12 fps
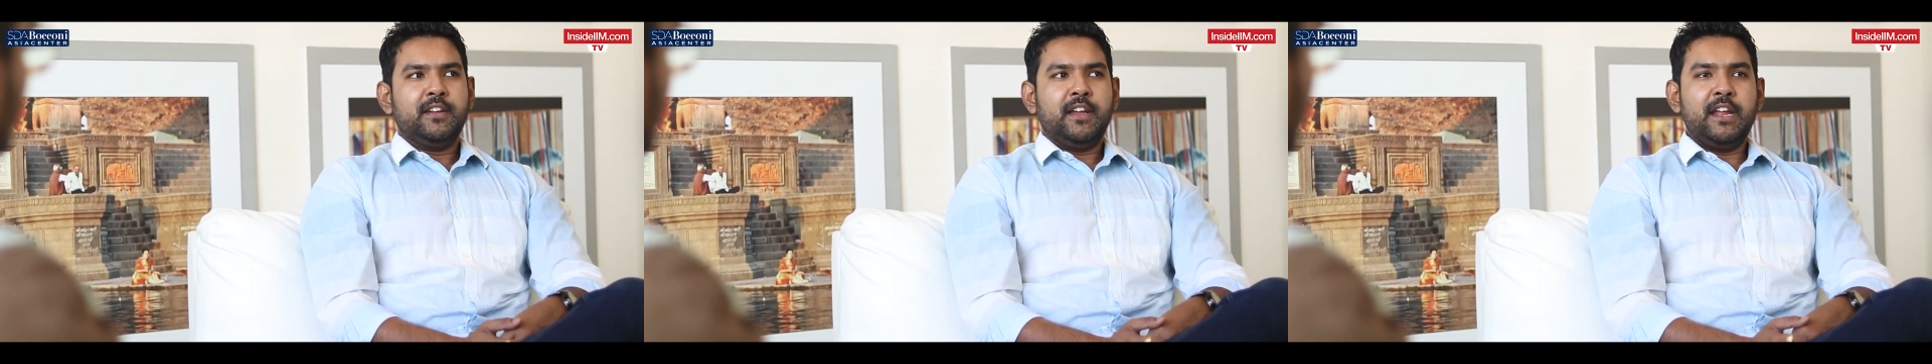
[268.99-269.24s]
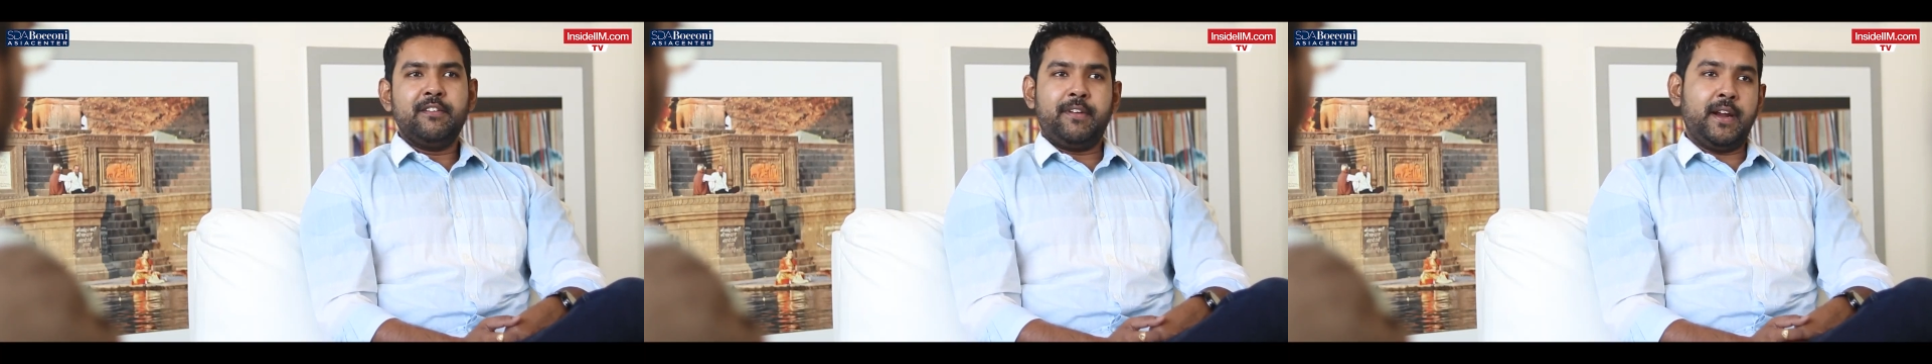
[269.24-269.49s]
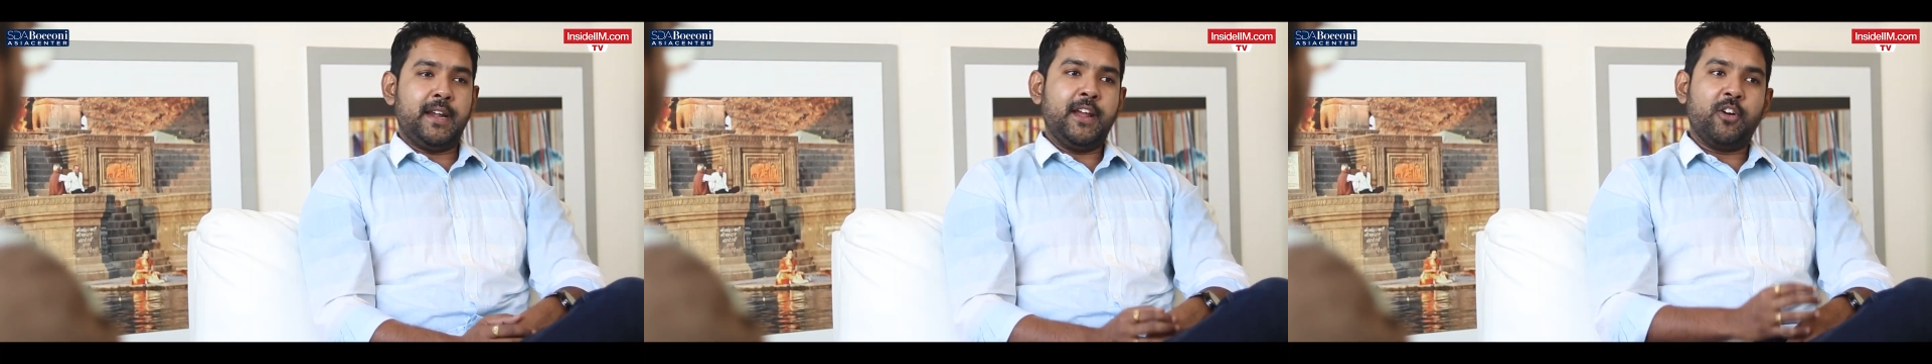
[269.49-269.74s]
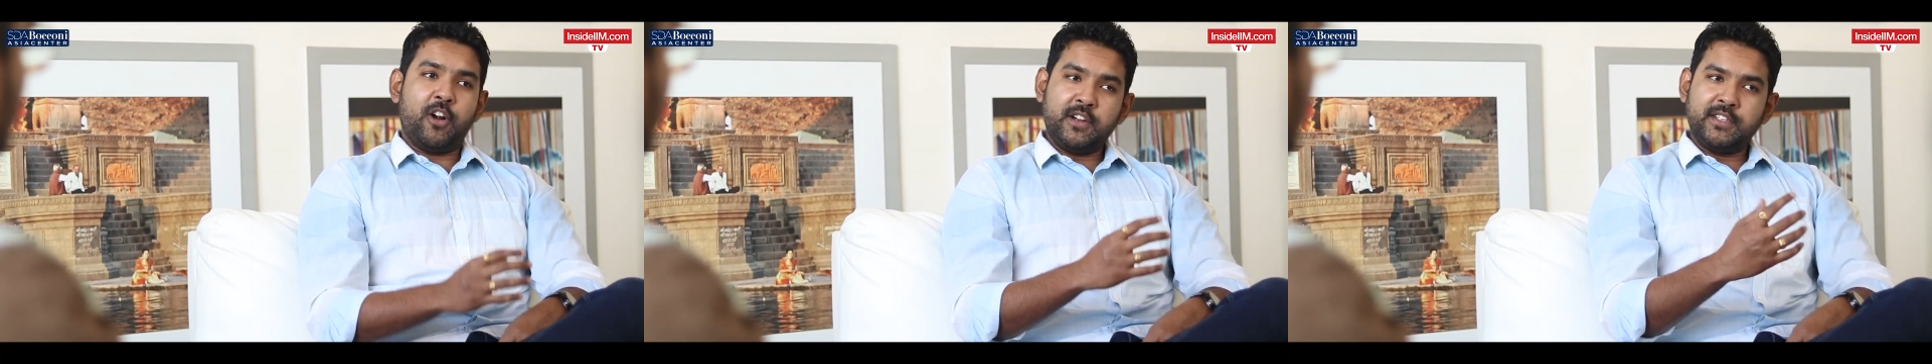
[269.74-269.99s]
in fact, I
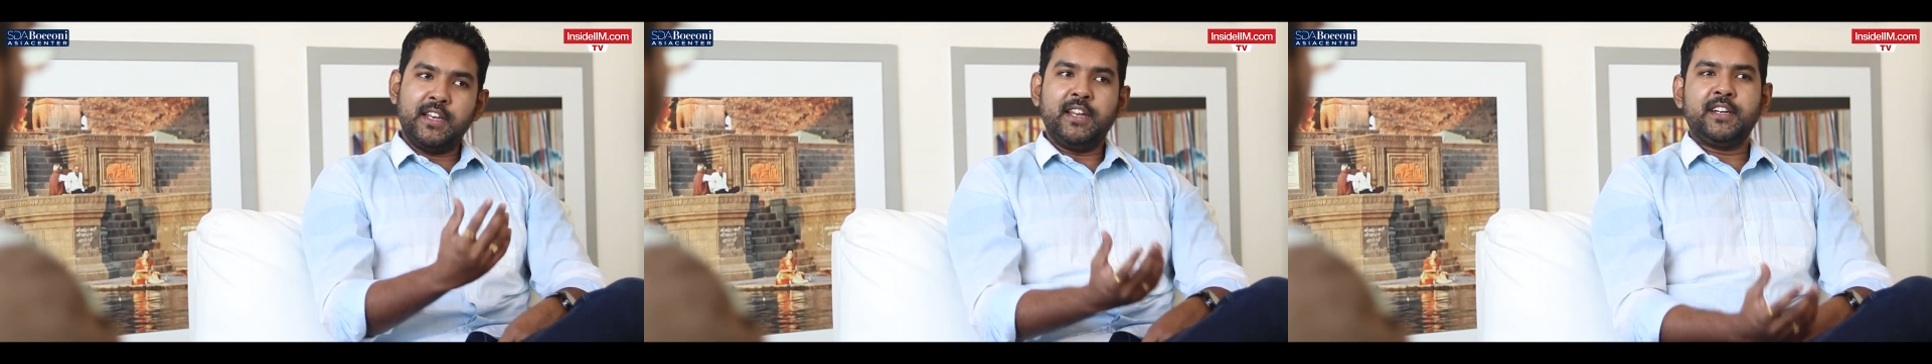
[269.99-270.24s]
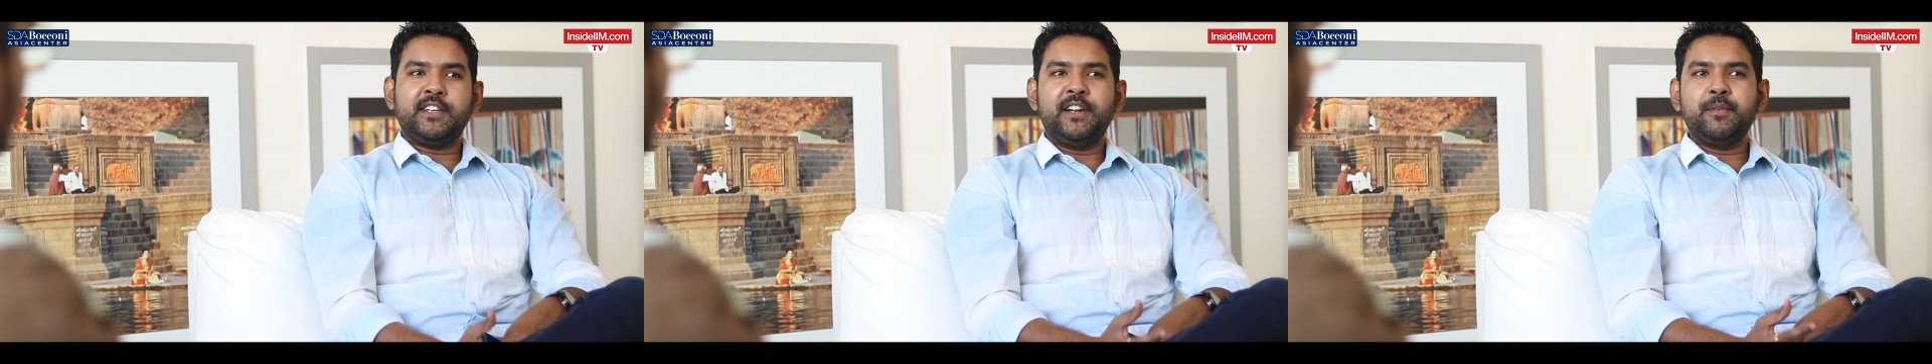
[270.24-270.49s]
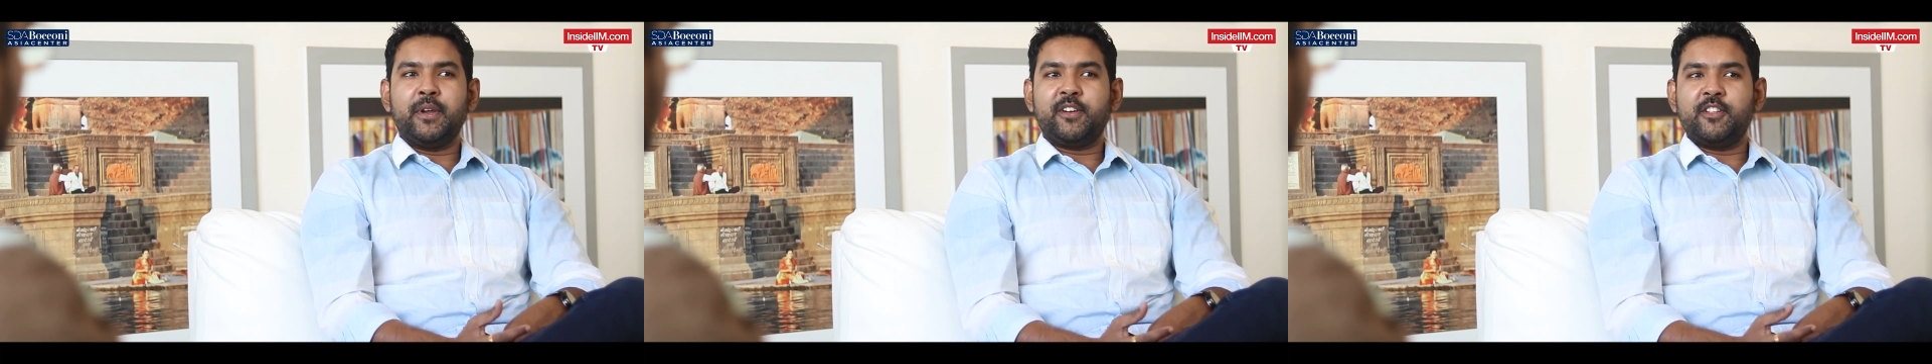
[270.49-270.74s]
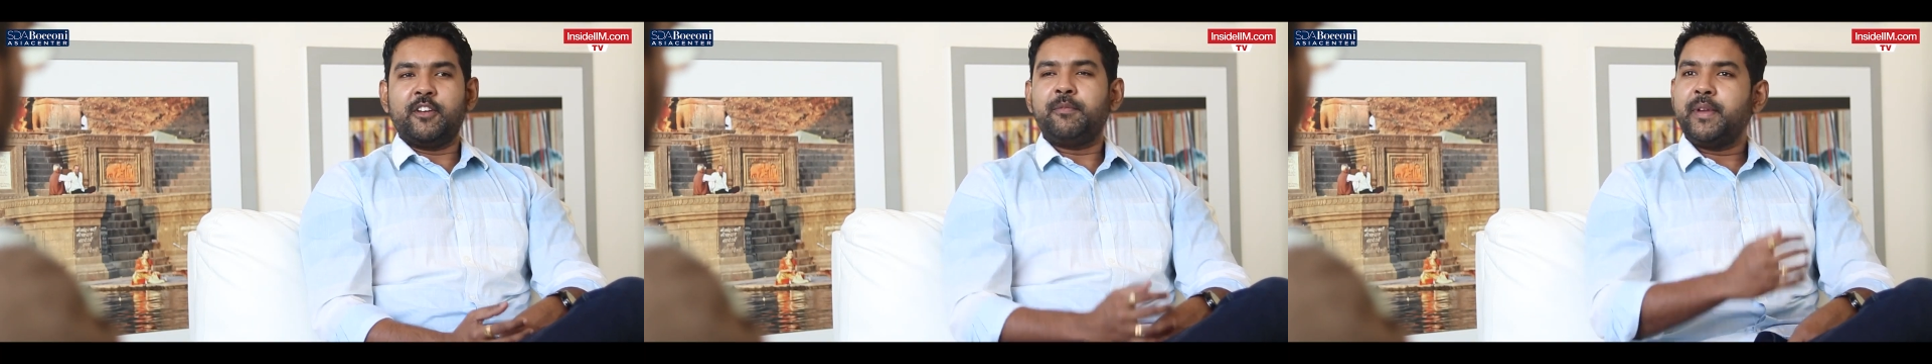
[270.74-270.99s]
got selected
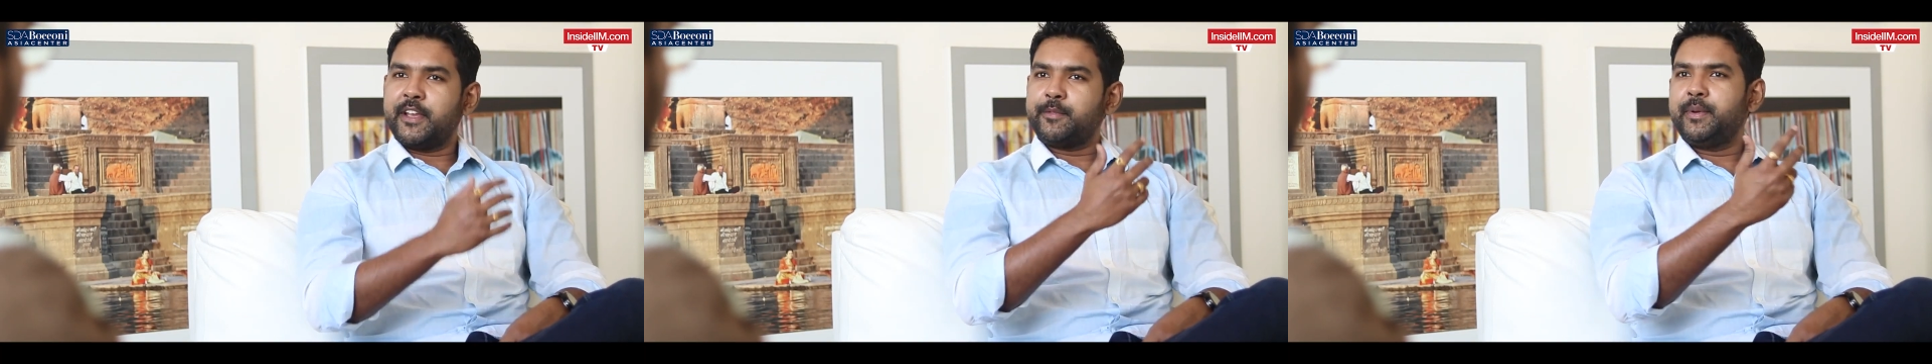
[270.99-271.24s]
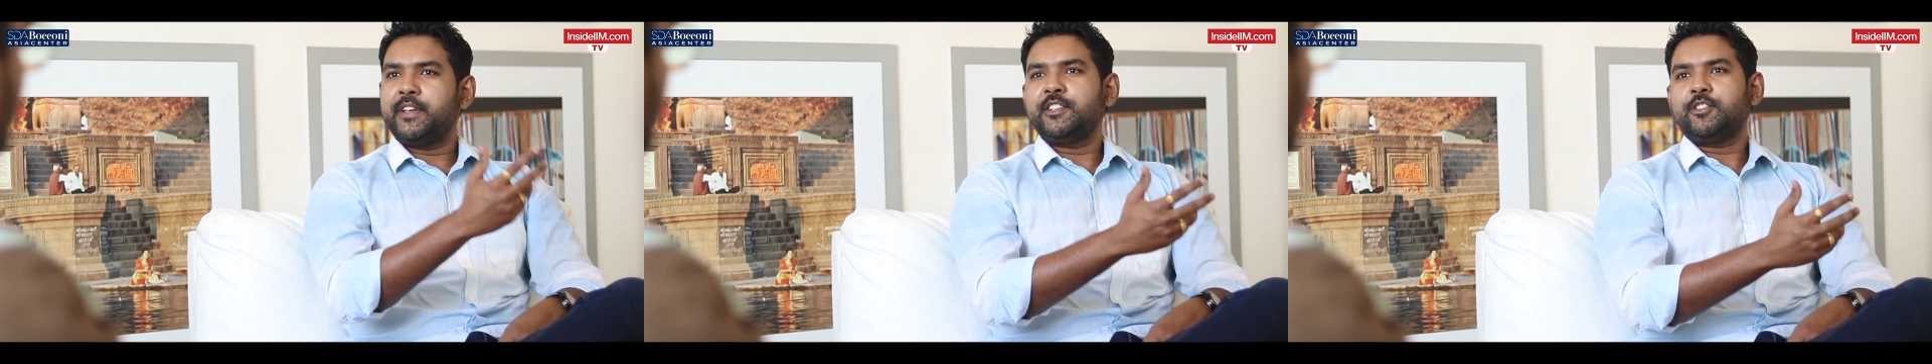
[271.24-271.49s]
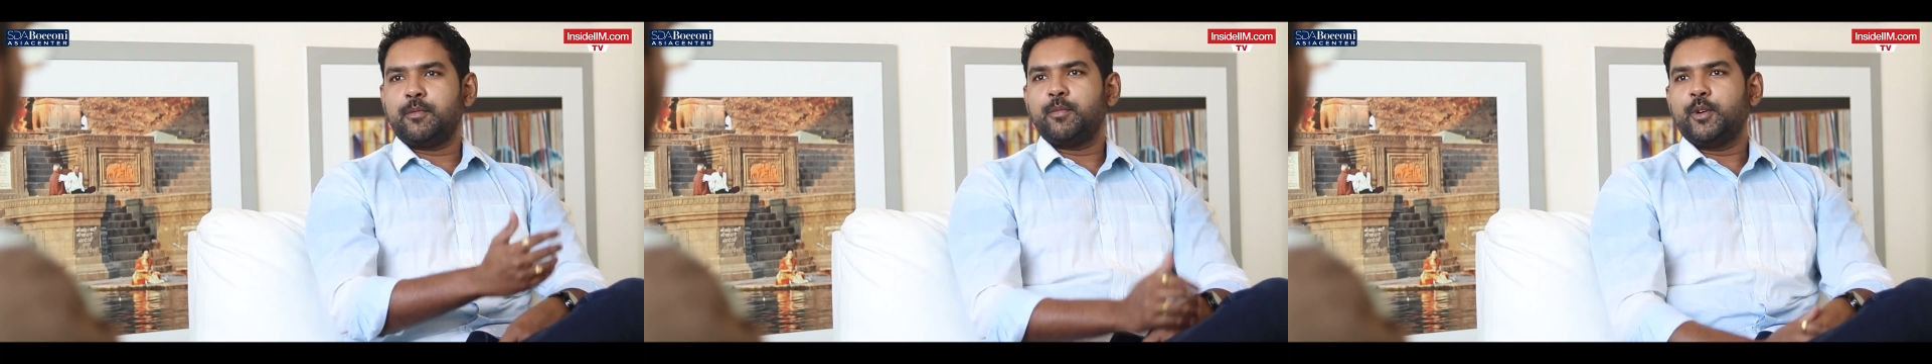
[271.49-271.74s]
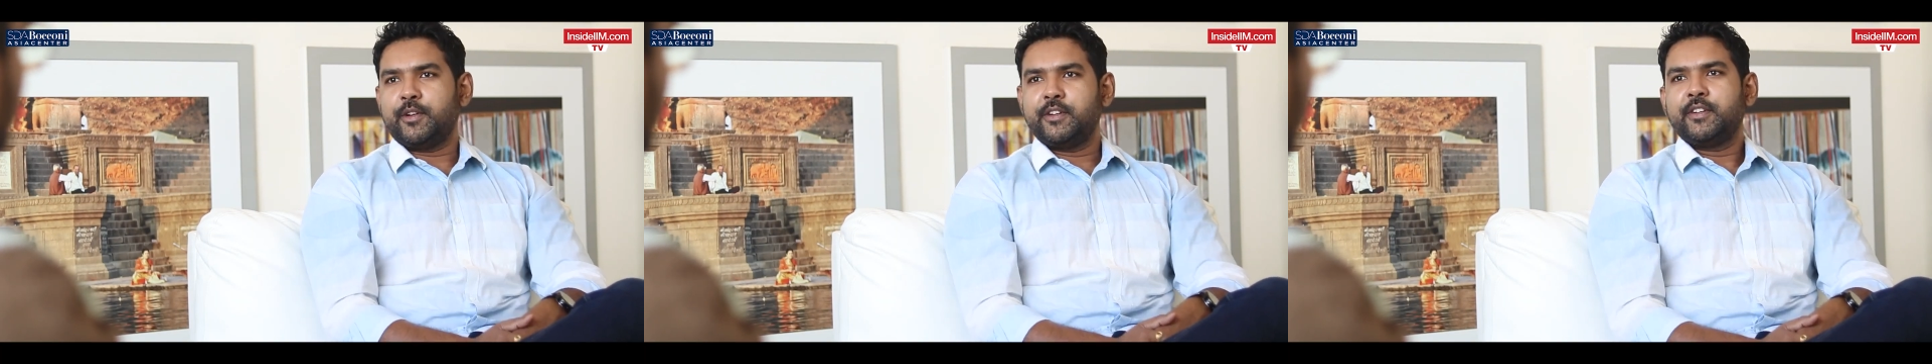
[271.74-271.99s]
because of my experience on
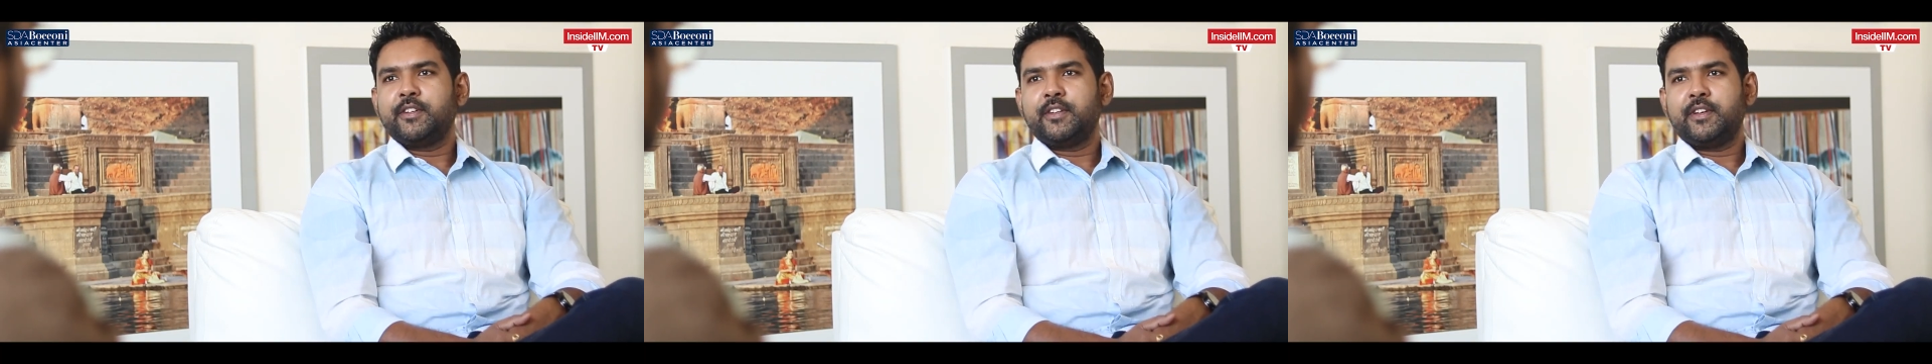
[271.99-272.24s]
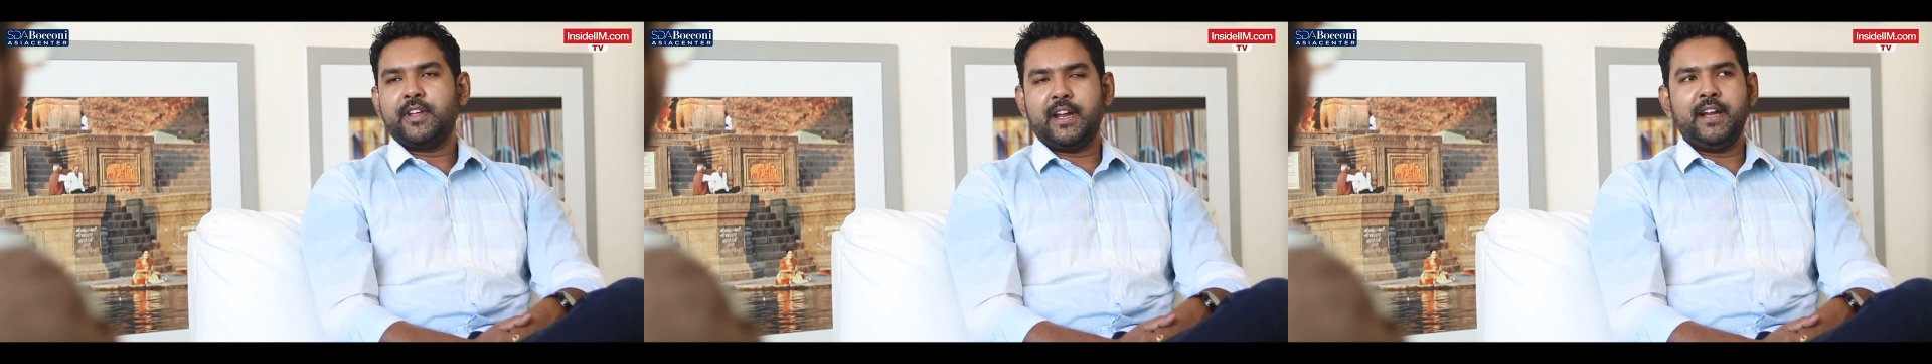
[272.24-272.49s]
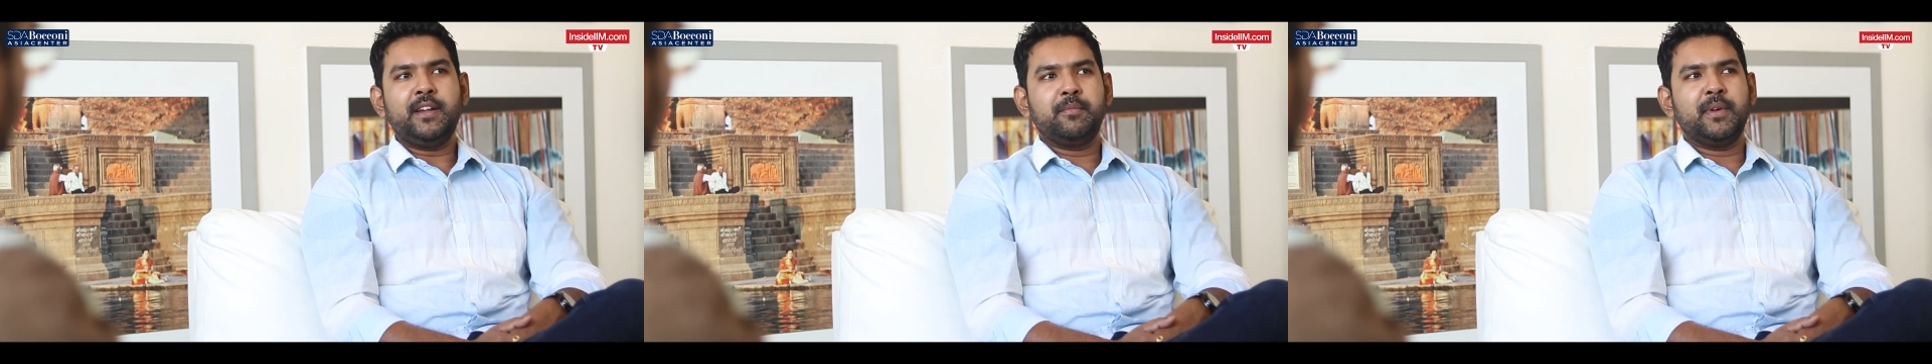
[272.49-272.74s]
board, right?